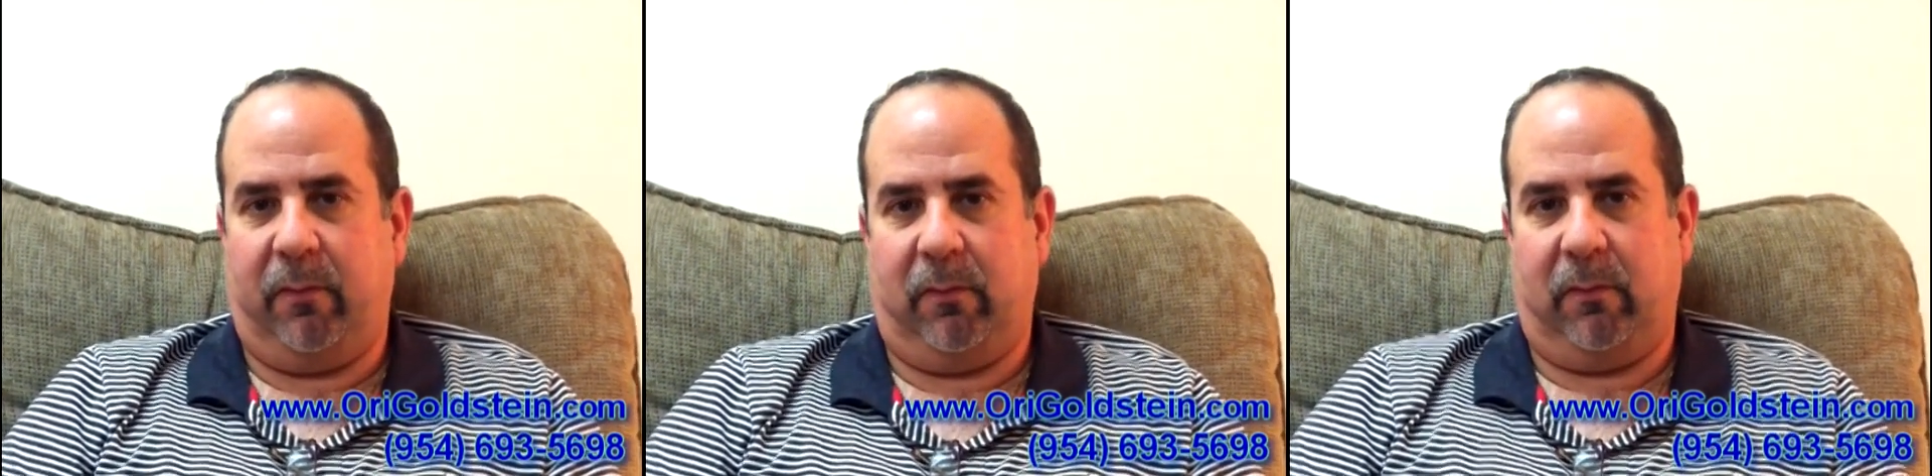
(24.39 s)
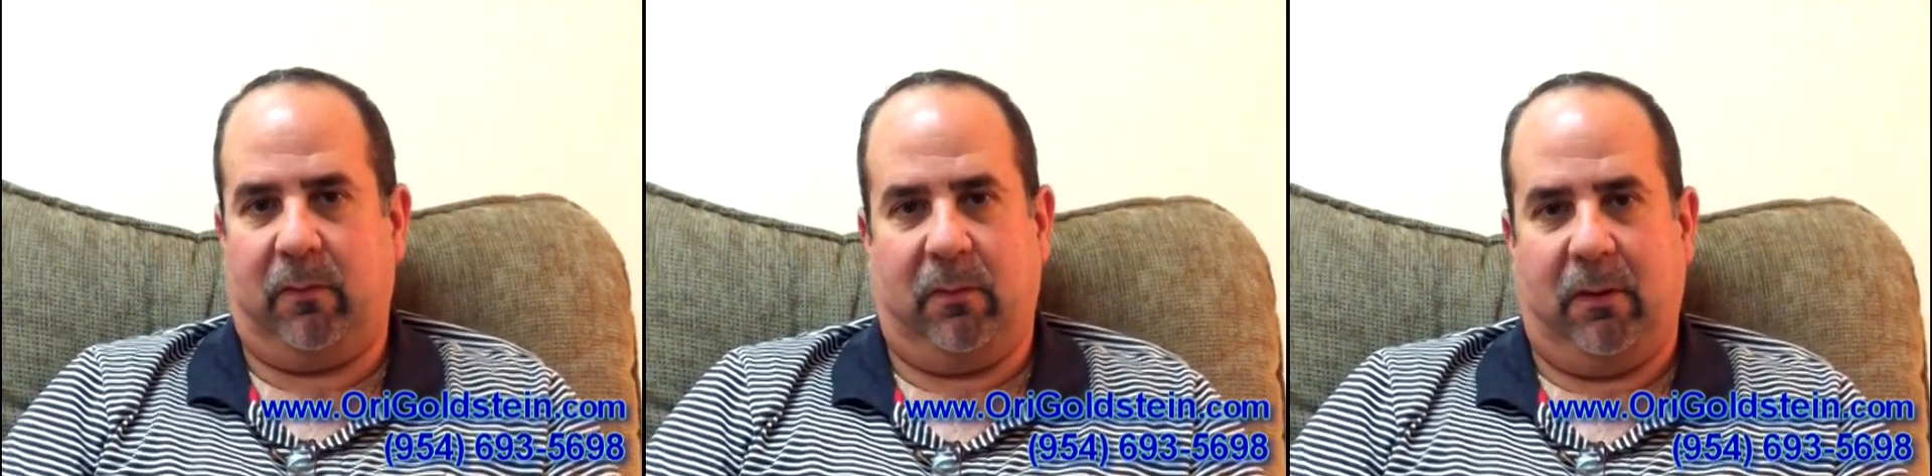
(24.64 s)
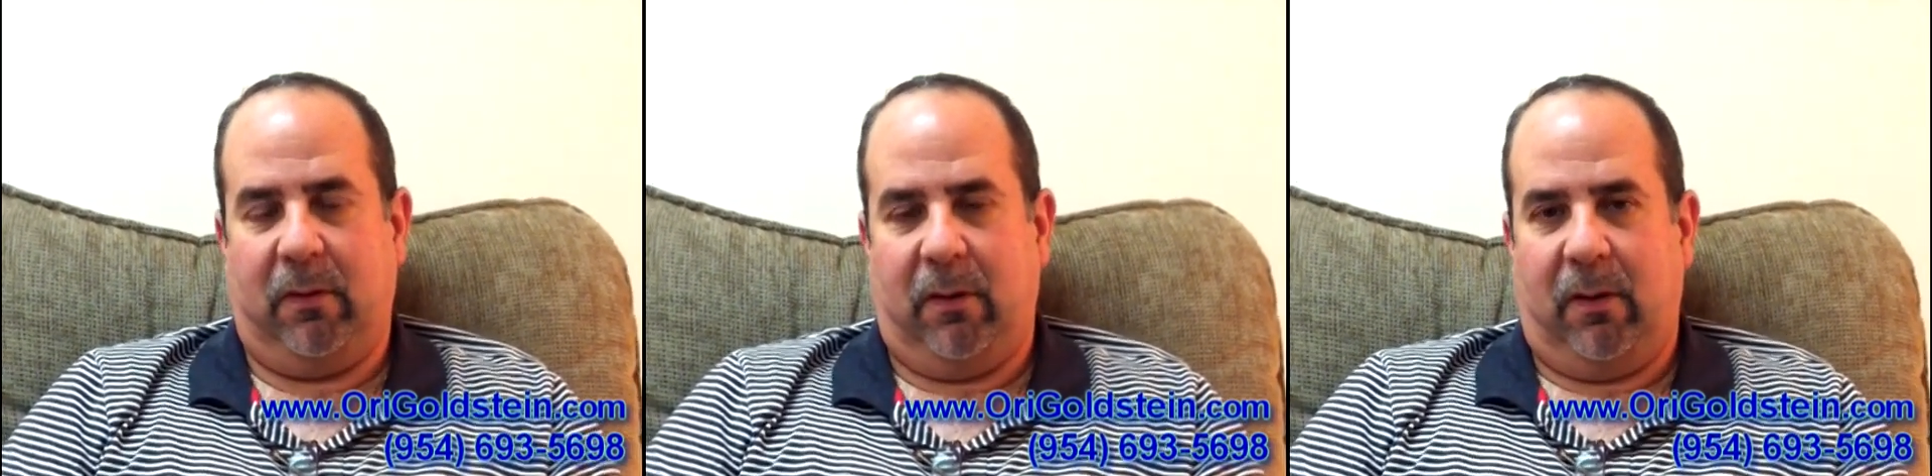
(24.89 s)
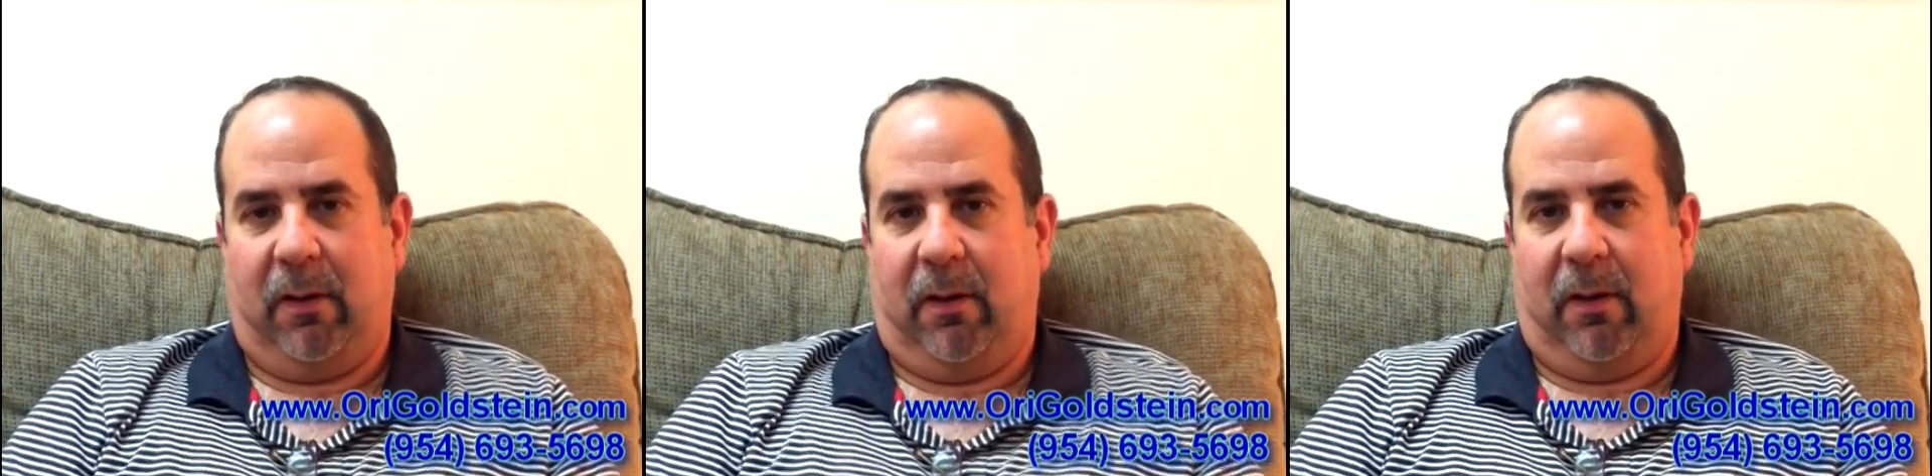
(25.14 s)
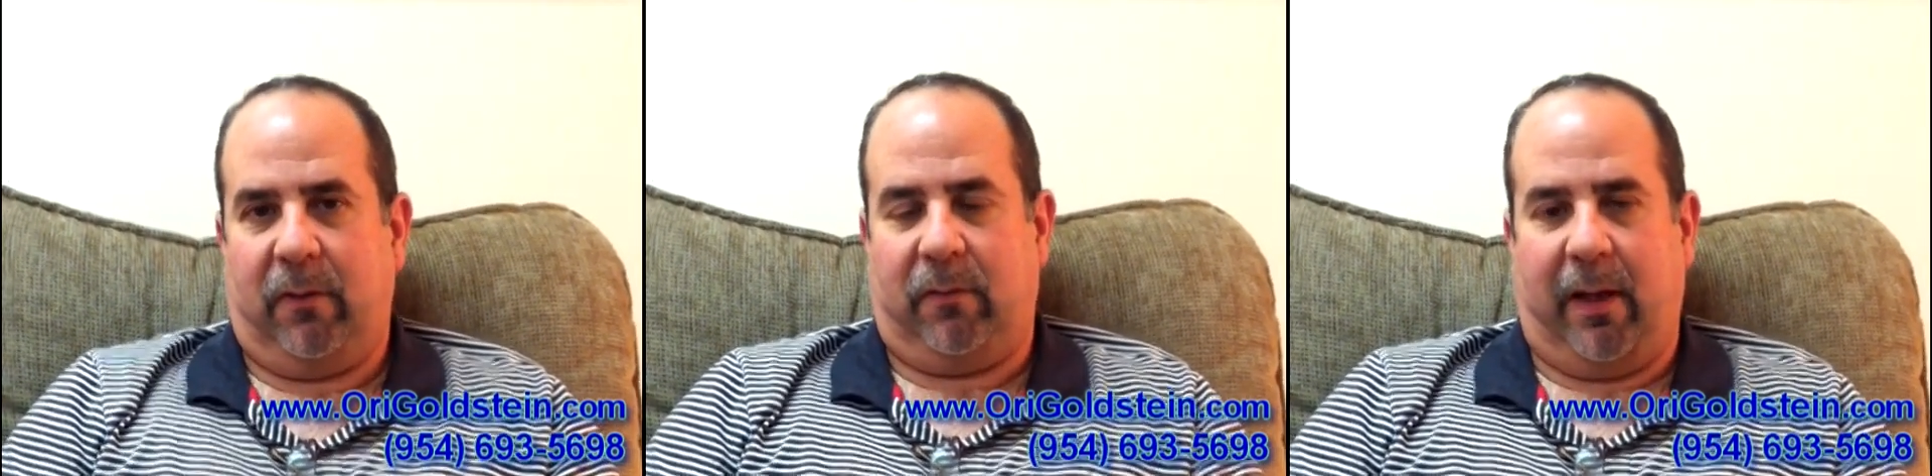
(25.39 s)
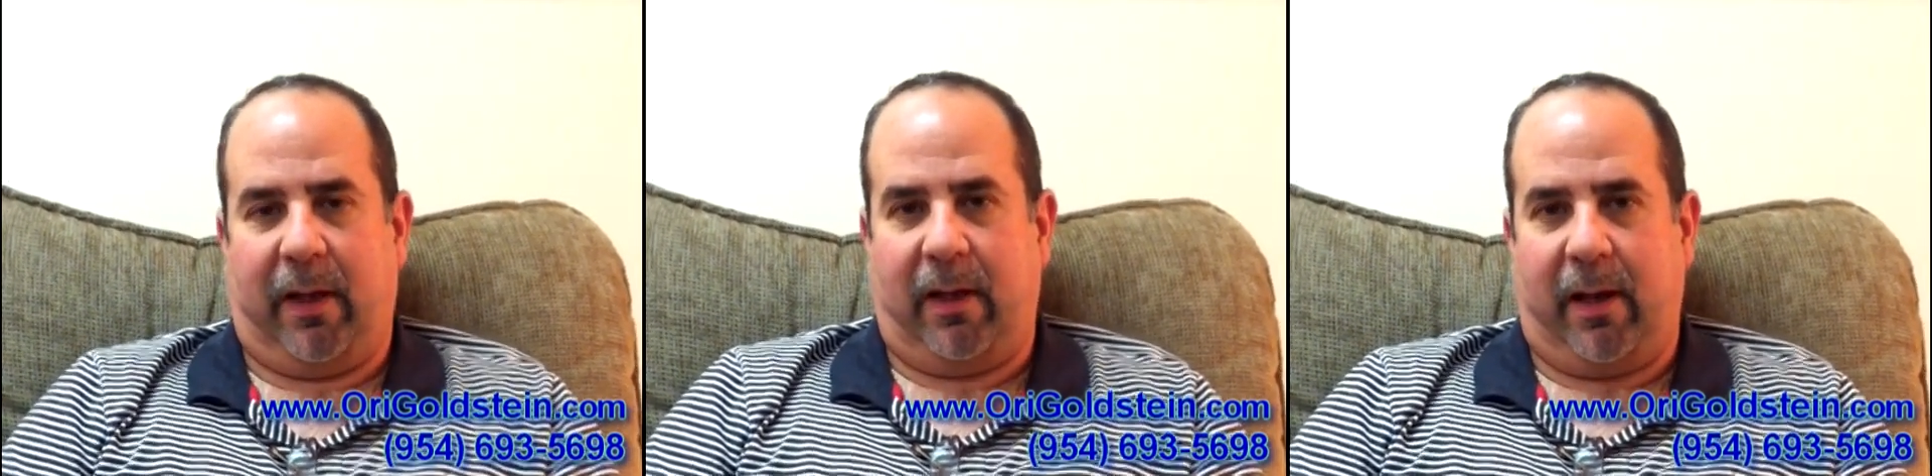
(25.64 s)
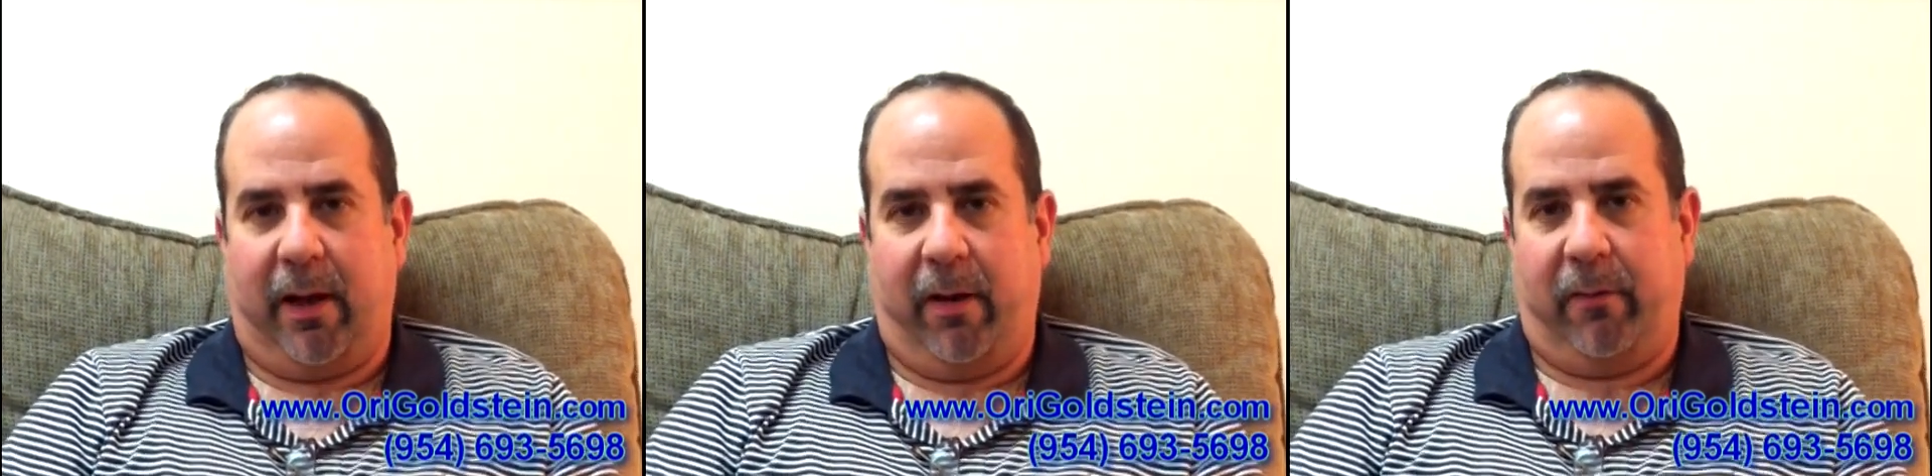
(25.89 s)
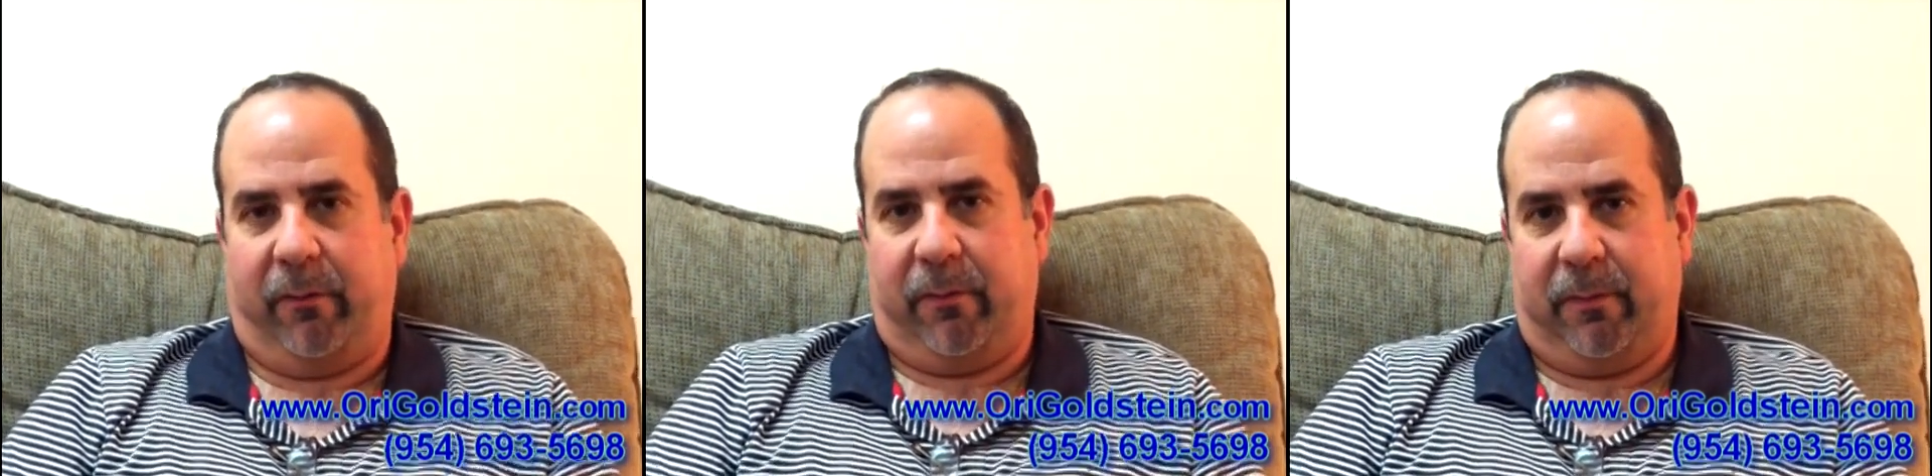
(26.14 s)
is taken
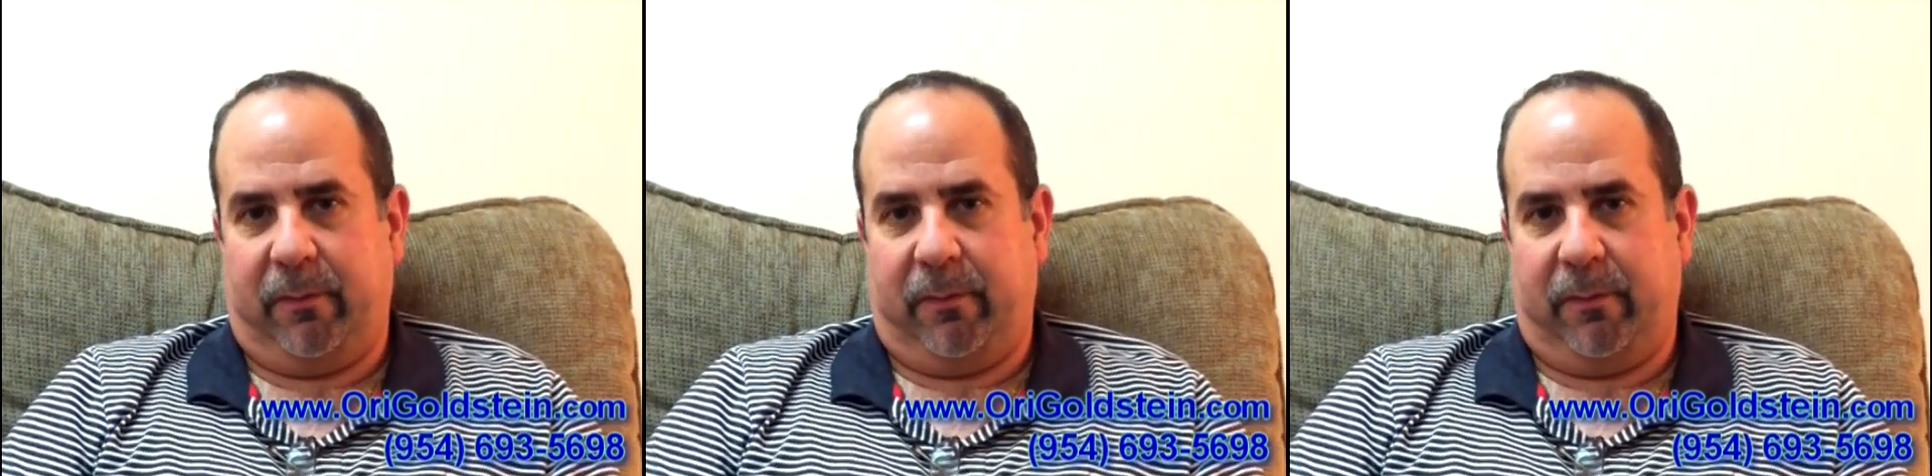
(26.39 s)
care of.